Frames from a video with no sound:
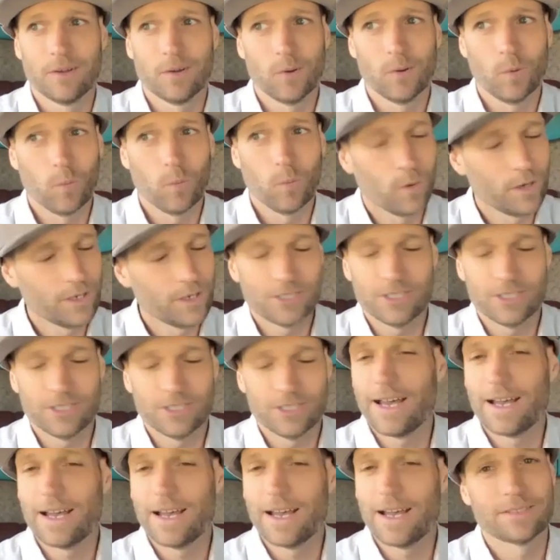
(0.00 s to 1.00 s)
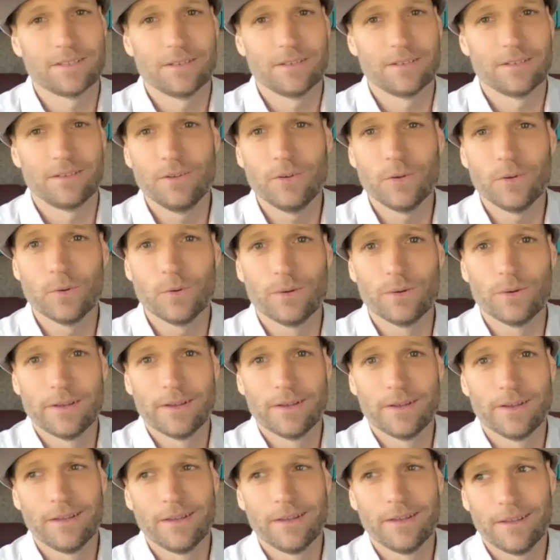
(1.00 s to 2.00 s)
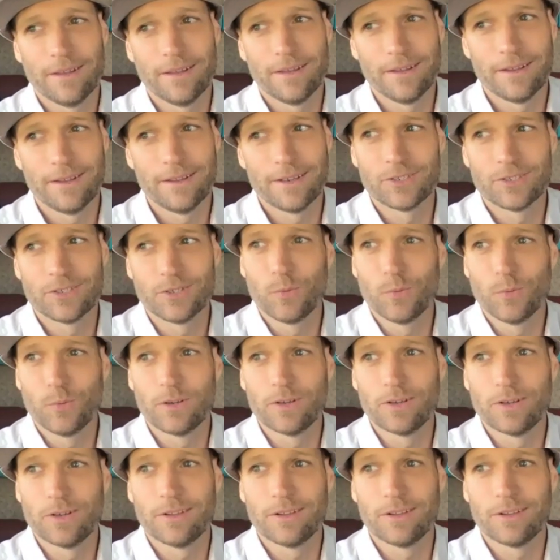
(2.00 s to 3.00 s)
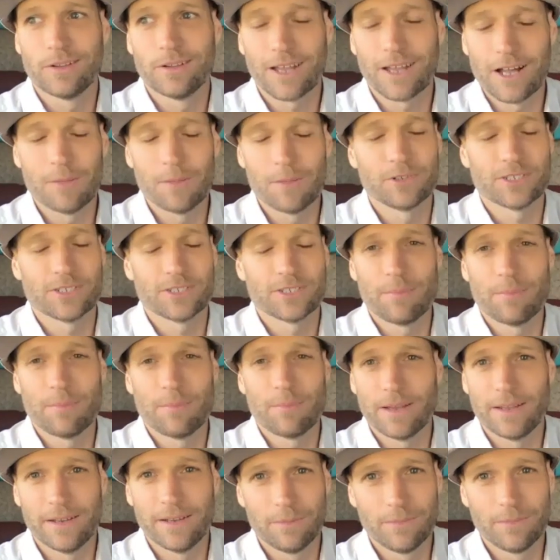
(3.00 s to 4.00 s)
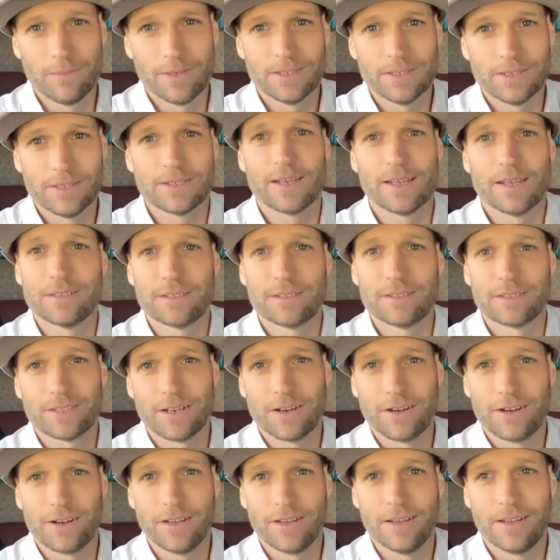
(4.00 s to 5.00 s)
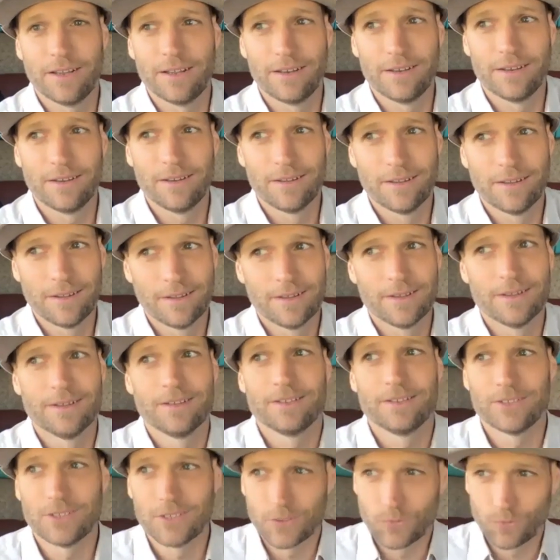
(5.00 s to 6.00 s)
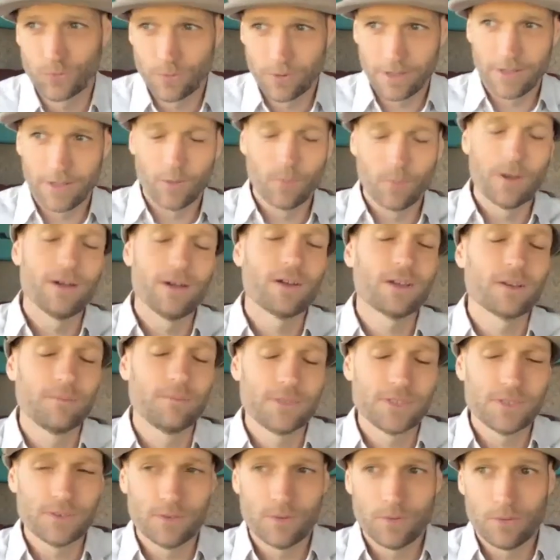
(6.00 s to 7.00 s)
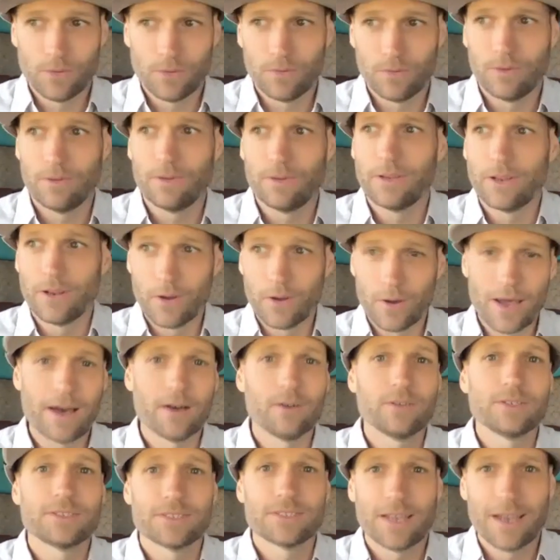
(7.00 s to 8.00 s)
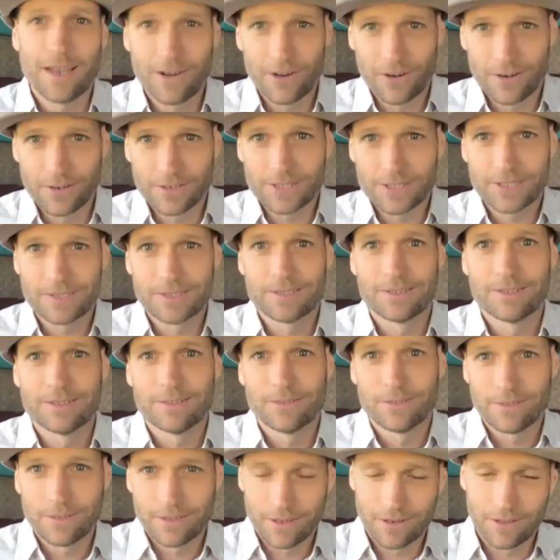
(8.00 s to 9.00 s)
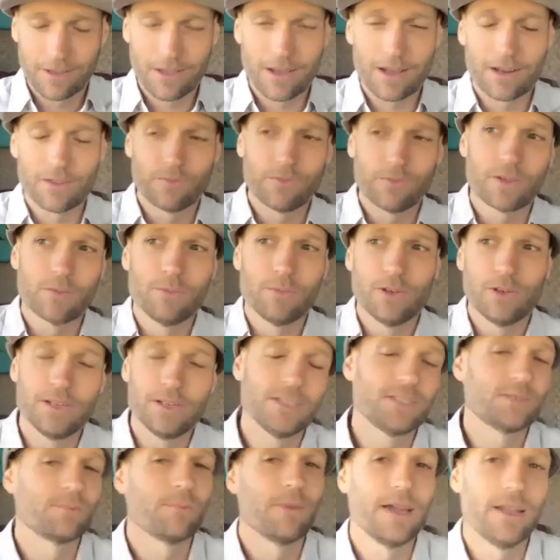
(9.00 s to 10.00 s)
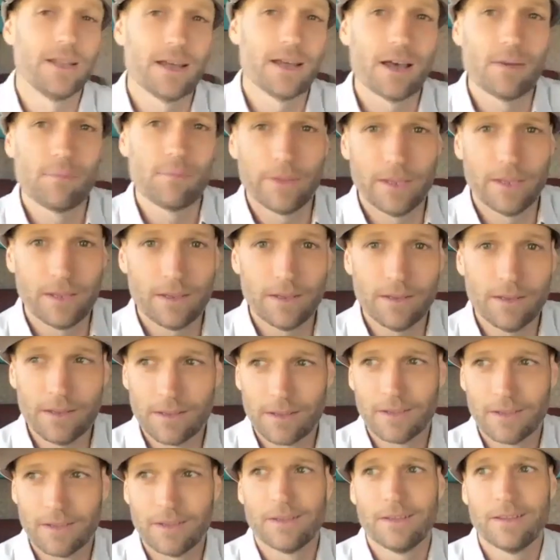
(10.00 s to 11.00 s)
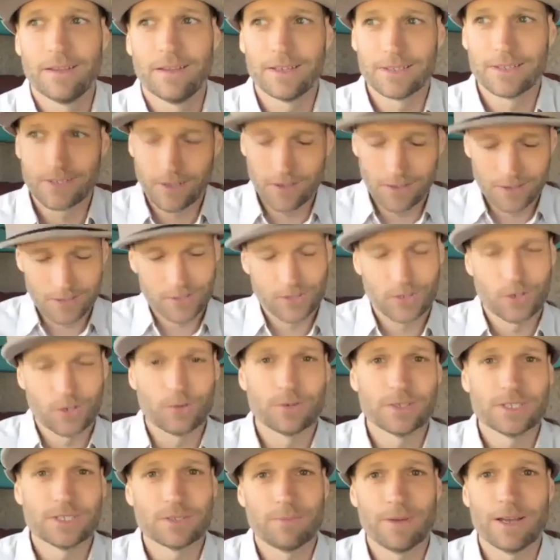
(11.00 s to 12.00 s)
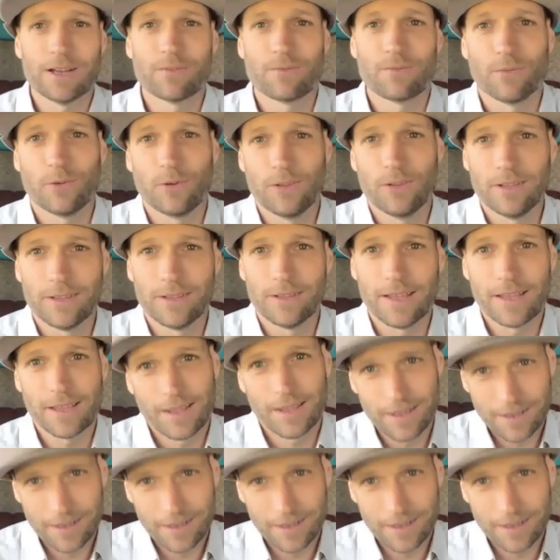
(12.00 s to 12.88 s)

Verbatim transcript: what she has to do. And she will accomplish that by any means necessary. And she's really welcome to, you know, outsiders that a lot of communities might not be, as long as they're respectful and like